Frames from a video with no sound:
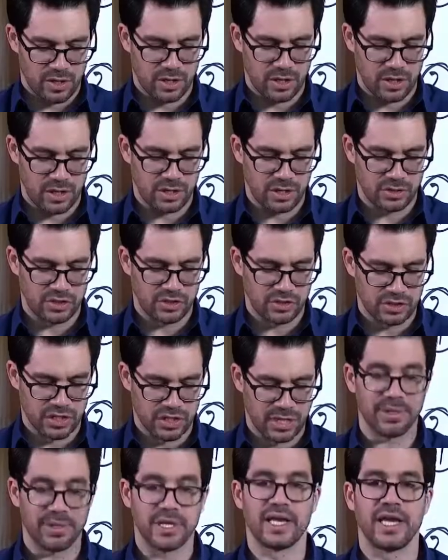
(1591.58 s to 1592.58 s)
I
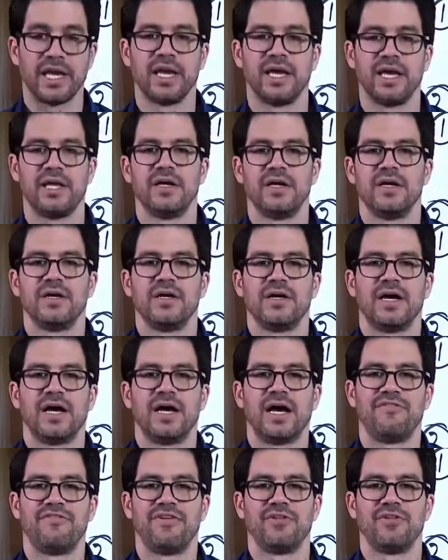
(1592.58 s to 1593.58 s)

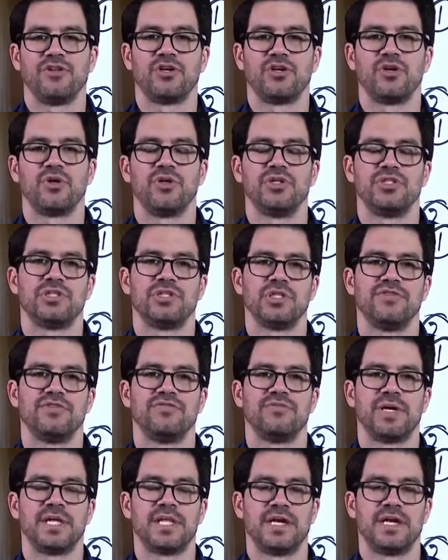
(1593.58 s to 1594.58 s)
found the courage to
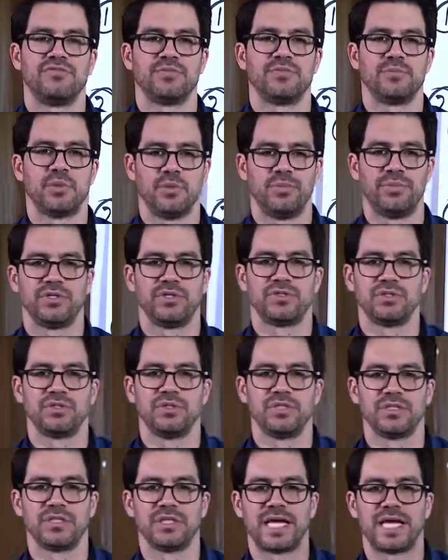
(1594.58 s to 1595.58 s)
live my life's purpose.
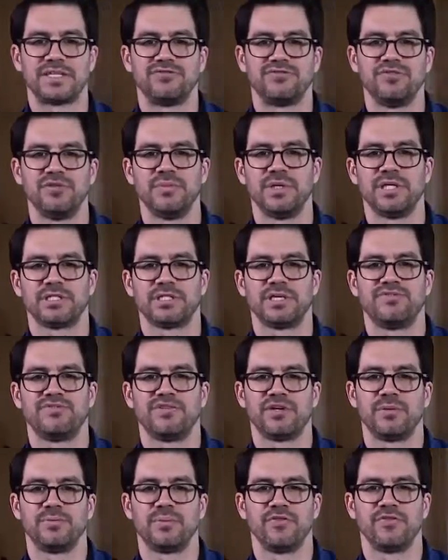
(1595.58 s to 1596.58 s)
In the last few months, I
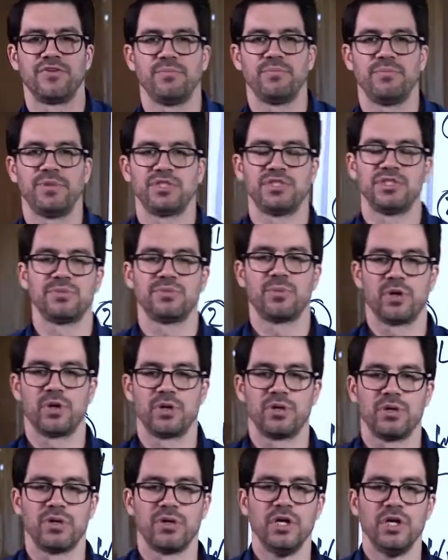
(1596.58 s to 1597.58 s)
found a perfect business
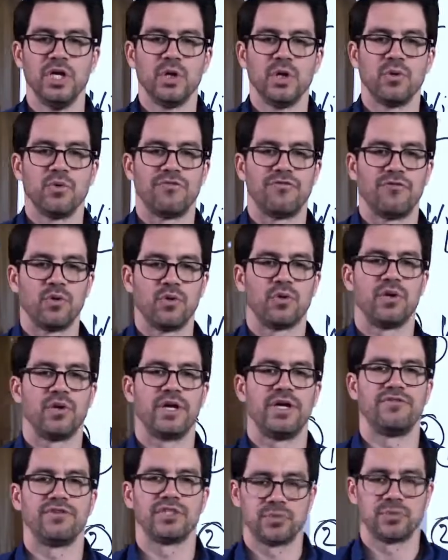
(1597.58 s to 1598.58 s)
partner with full
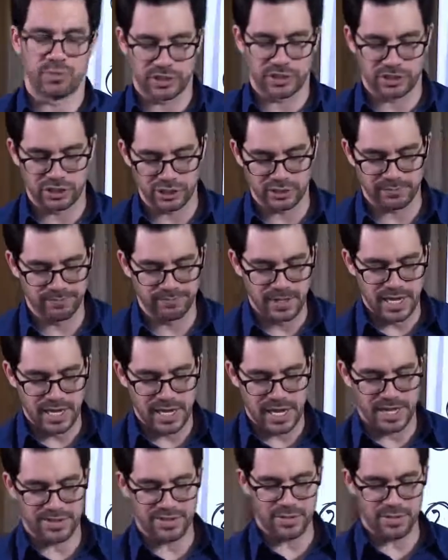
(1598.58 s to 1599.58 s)
creative expression
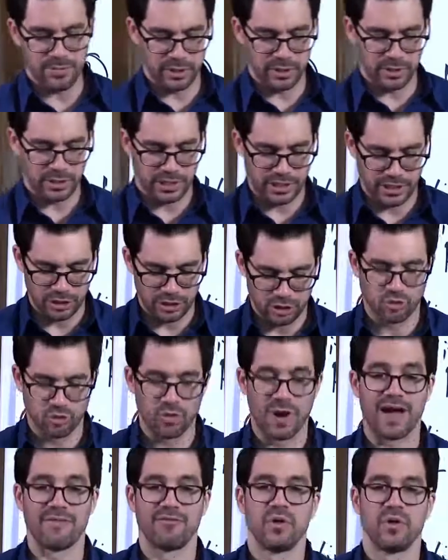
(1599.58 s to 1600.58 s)
and the ability to
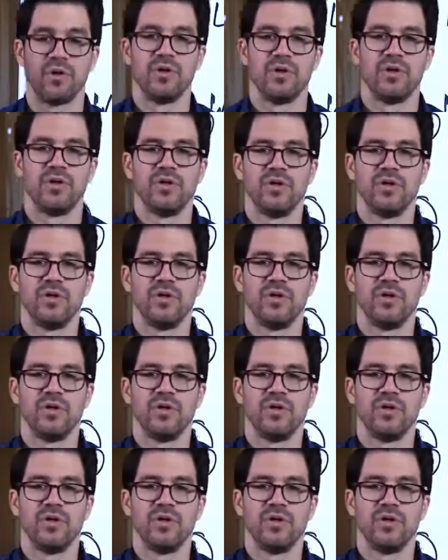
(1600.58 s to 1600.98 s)
travel